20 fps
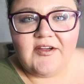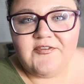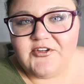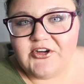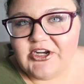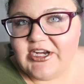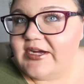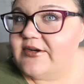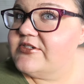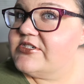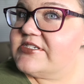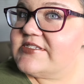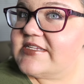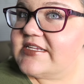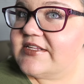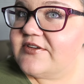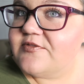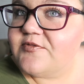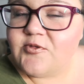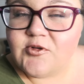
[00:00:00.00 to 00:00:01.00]
I figured I would
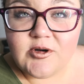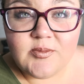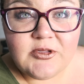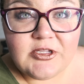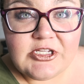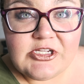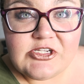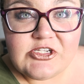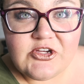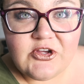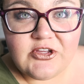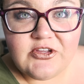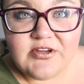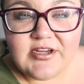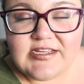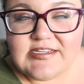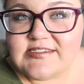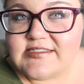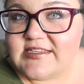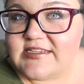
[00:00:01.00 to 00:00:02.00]
just informally show you
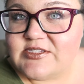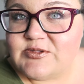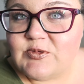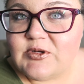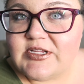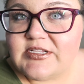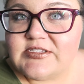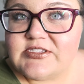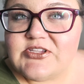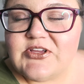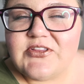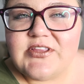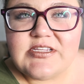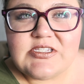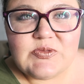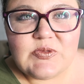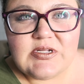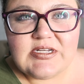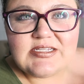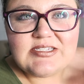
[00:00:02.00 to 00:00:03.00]
guys this one. So
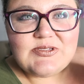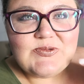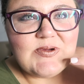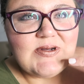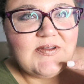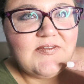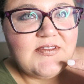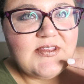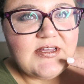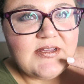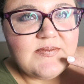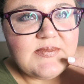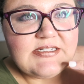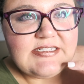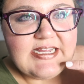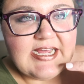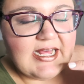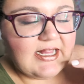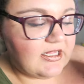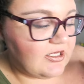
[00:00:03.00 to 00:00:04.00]
this one is one of the
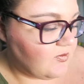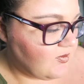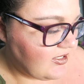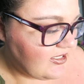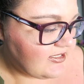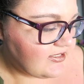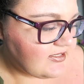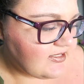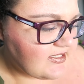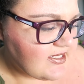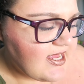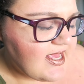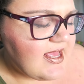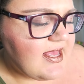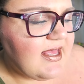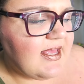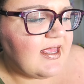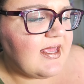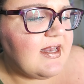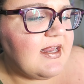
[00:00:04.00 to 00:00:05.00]
metallic ones,
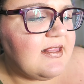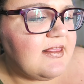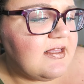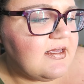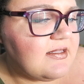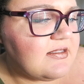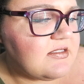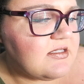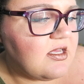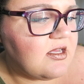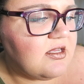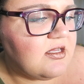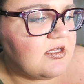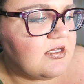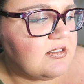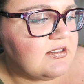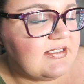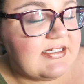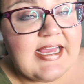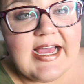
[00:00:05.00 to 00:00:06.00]
and I think it's
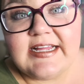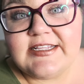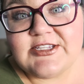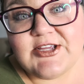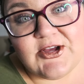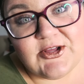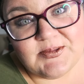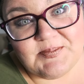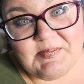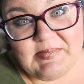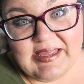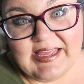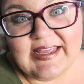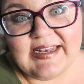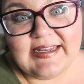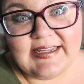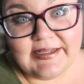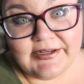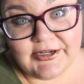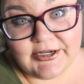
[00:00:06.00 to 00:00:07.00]
called, yeah, it's called
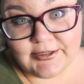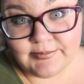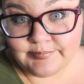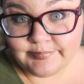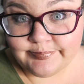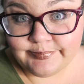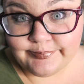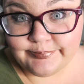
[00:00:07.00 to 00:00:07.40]
Maneater.